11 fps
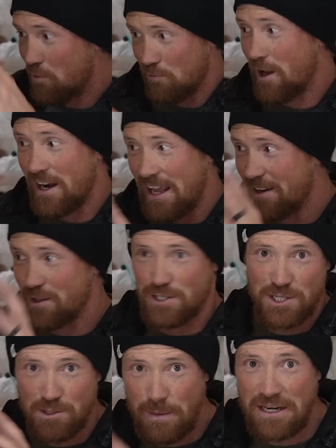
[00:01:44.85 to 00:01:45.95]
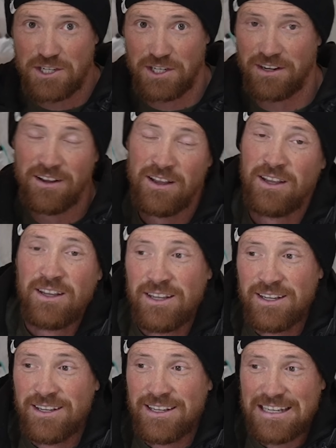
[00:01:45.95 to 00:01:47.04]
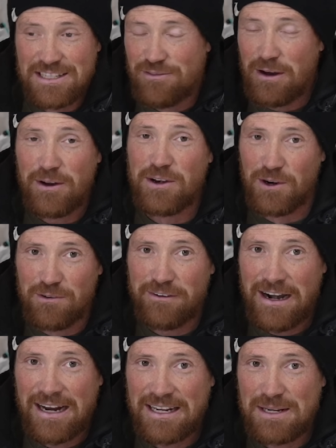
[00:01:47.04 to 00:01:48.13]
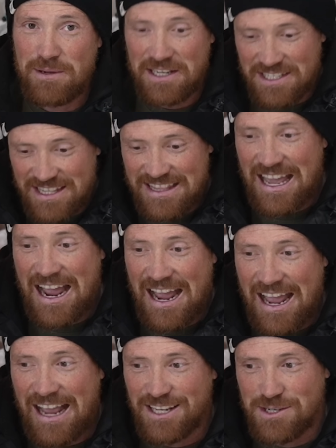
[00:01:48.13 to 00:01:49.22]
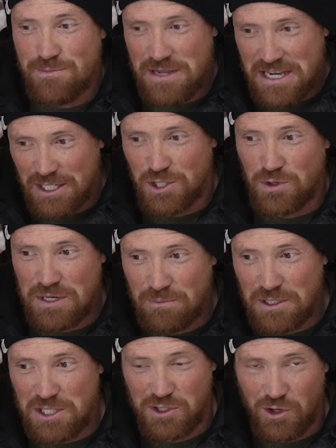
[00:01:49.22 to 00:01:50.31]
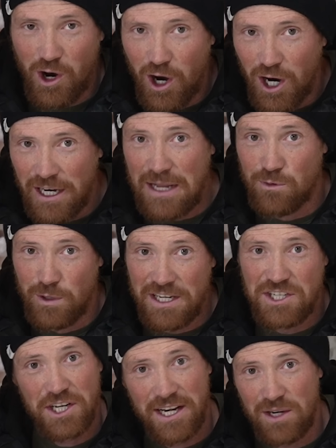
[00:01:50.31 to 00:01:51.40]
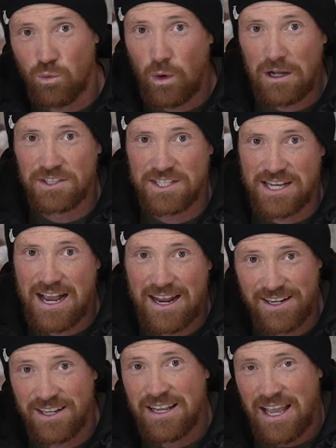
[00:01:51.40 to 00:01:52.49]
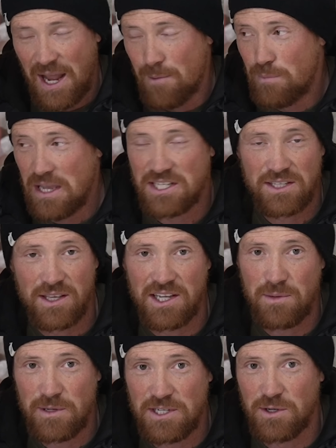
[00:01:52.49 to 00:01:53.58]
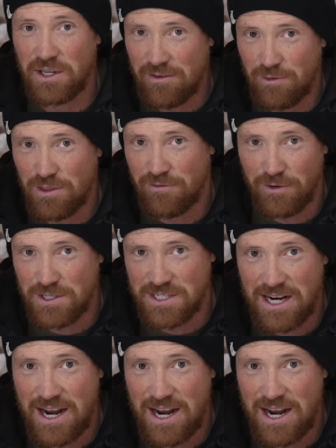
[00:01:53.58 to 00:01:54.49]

front end, the suspension. It's very nerve-wracking because that has to be extremely strong and rigid and well-designed, and I'm basically gonna be doing it for the first